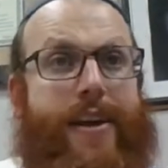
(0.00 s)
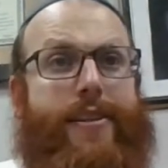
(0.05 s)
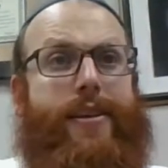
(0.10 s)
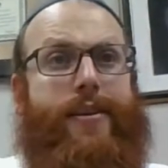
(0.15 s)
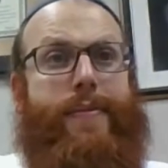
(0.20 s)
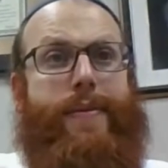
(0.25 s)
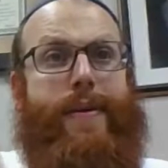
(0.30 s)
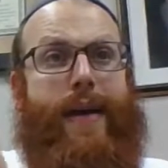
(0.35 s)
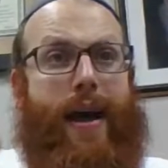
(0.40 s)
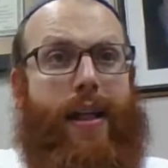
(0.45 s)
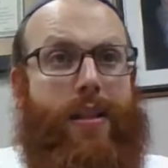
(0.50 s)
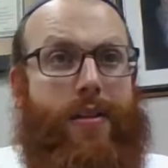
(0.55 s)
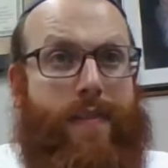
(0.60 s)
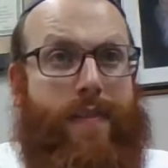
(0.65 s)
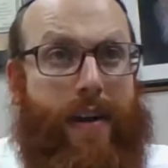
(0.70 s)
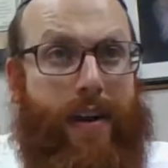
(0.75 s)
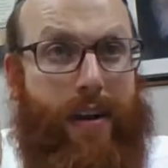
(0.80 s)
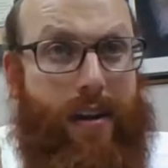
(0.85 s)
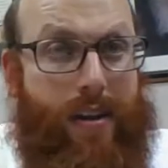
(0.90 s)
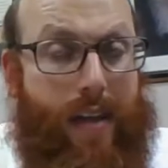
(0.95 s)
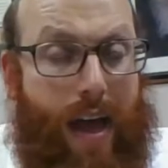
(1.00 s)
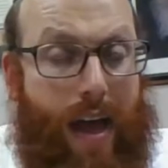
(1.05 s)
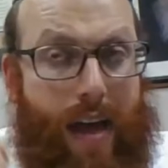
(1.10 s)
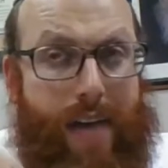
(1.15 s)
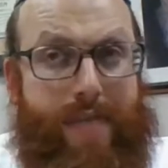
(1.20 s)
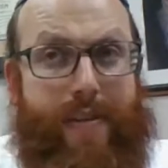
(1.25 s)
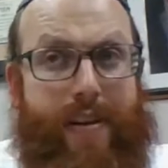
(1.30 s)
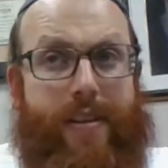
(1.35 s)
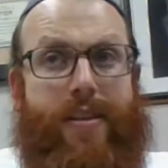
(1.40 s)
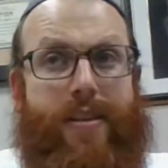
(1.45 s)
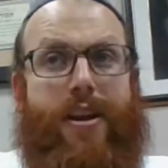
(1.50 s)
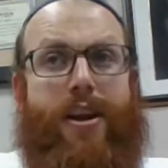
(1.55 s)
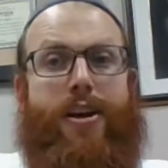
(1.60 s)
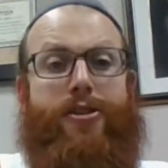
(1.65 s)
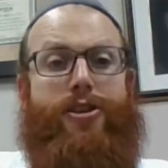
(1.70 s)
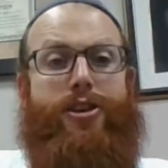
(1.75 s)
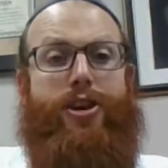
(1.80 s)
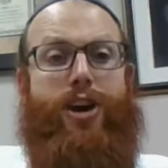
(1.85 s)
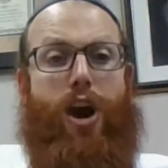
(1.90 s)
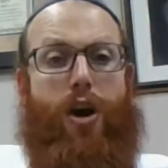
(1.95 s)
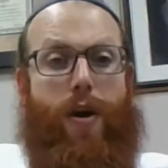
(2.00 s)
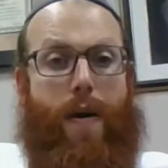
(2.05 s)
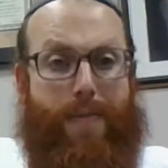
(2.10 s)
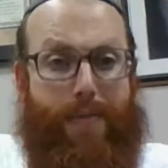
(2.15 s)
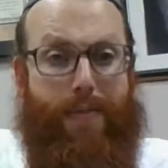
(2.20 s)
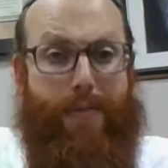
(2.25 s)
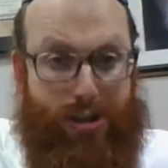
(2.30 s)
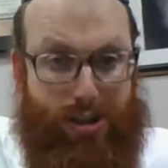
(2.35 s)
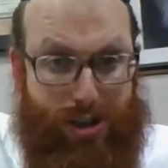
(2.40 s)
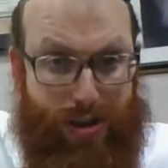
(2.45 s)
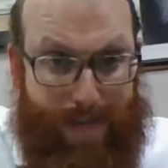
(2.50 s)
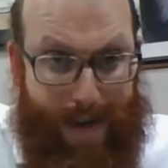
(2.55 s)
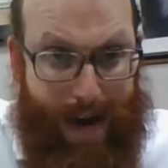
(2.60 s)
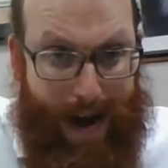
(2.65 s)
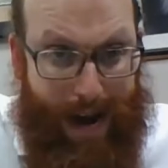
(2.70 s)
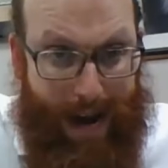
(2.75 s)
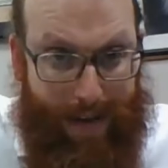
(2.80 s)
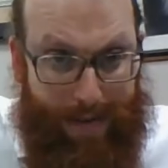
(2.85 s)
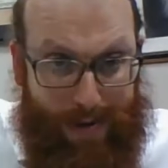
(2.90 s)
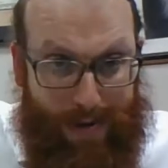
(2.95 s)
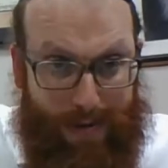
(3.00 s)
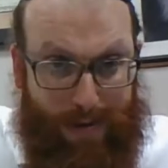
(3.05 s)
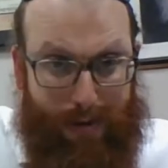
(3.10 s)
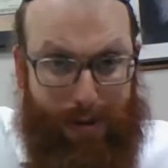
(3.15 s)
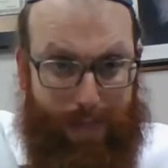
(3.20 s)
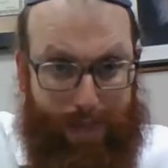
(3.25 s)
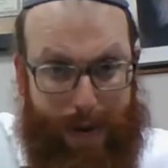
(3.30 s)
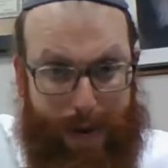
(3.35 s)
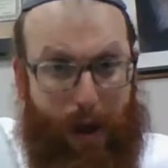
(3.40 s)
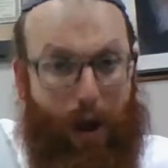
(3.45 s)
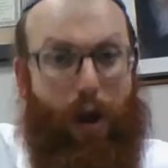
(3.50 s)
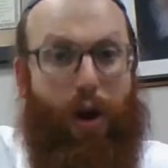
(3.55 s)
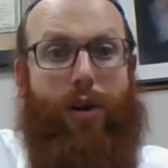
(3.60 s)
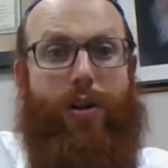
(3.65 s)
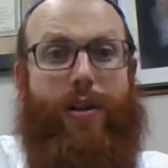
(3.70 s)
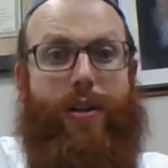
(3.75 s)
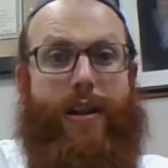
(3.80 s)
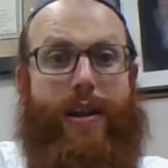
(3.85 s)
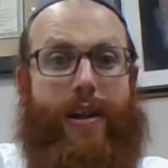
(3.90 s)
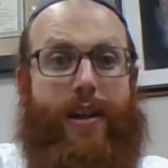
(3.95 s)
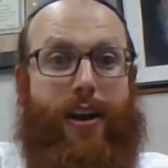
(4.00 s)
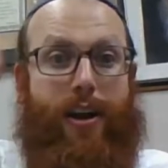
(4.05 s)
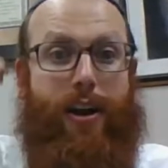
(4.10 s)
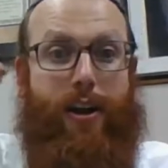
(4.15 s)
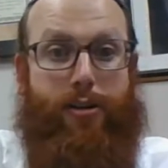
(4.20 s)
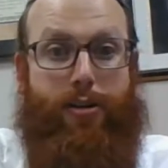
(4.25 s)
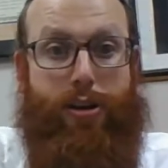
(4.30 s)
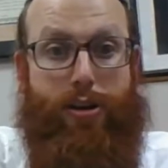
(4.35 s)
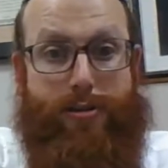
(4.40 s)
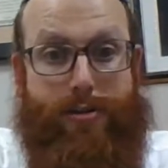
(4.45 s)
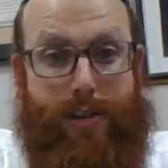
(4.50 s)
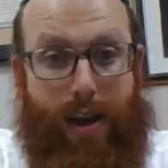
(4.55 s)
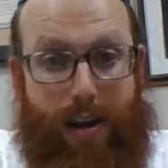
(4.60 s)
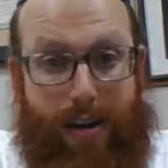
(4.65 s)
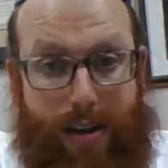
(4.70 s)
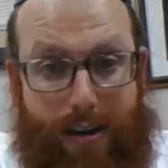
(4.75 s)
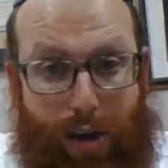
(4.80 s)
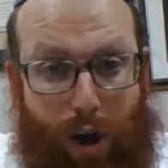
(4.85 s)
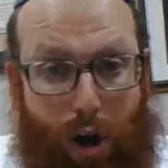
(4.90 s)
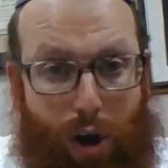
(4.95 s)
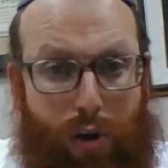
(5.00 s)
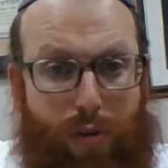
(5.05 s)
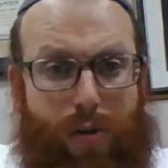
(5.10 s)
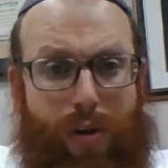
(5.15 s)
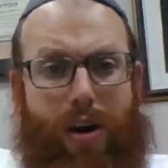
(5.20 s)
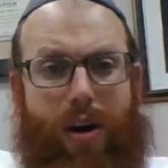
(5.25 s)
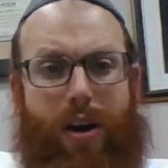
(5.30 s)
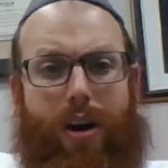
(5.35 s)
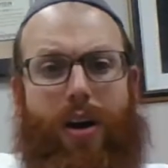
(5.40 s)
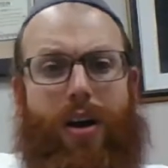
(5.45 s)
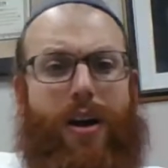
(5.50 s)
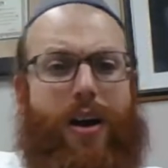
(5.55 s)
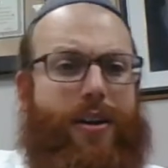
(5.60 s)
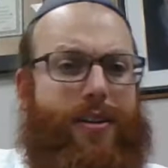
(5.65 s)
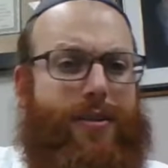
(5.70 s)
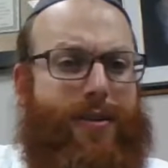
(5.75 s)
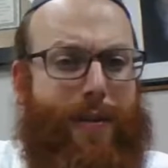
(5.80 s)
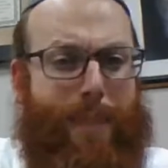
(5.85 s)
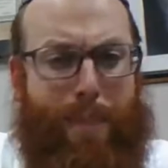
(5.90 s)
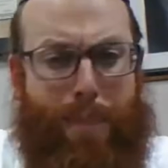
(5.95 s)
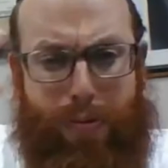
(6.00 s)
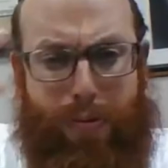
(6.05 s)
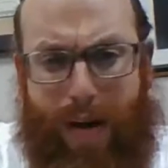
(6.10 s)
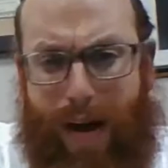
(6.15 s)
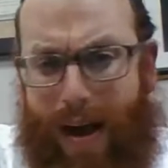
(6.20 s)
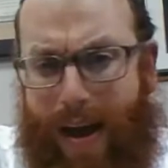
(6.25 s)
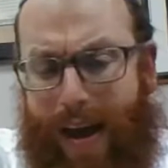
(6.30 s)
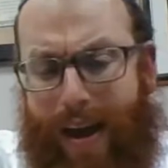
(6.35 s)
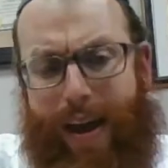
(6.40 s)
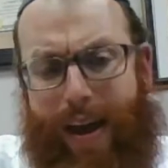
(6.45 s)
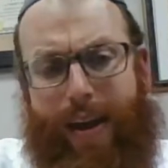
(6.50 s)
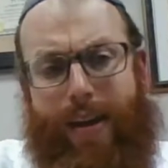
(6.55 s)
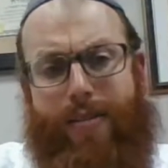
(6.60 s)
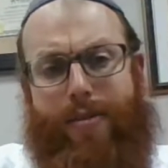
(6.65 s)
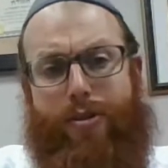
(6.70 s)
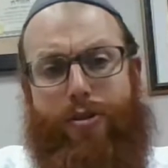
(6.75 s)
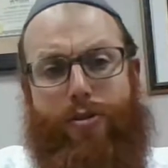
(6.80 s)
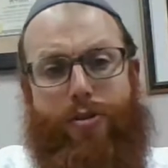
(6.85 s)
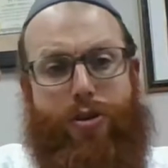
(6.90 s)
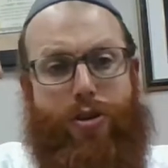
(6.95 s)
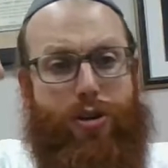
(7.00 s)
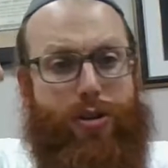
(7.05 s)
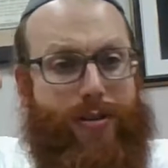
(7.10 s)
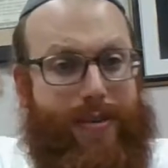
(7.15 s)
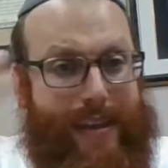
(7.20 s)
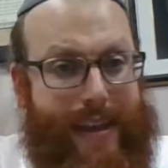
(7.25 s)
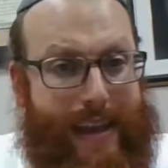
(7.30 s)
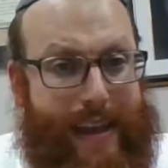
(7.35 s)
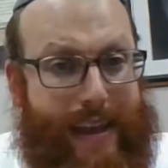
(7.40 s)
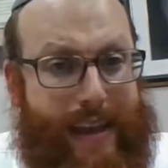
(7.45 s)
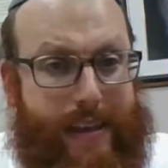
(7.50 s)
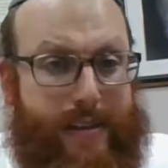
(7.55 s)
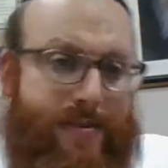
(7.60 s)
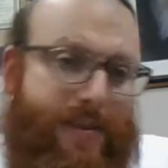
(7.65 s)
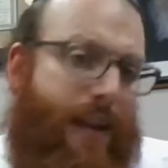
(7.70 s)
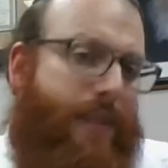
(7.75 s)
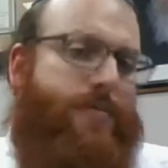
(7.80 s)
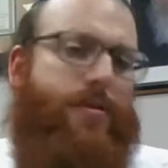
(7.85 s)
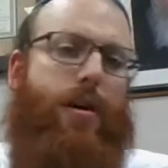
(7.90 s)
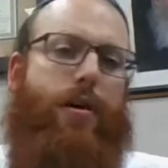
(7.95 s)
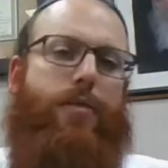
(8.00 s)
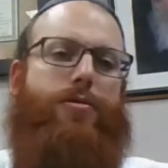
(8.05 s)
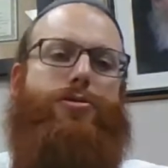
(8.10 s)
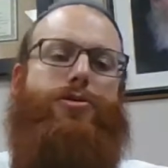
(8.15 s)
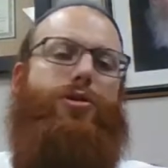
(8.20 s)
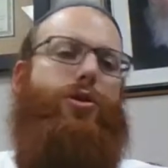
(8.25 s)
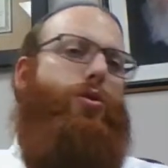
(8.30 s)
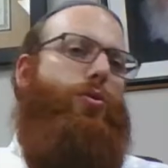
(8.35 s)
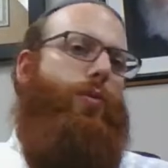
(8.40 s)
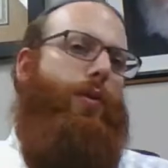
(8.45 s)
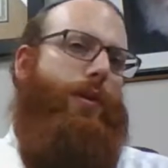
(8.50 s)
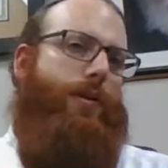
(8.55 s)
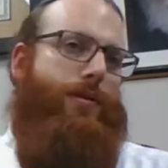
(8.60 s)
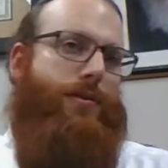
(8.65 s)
to be elevated in heaven, to go up to Shemayim, to be holy, to study Torah, to pray, to do good deeds. That's all the soul.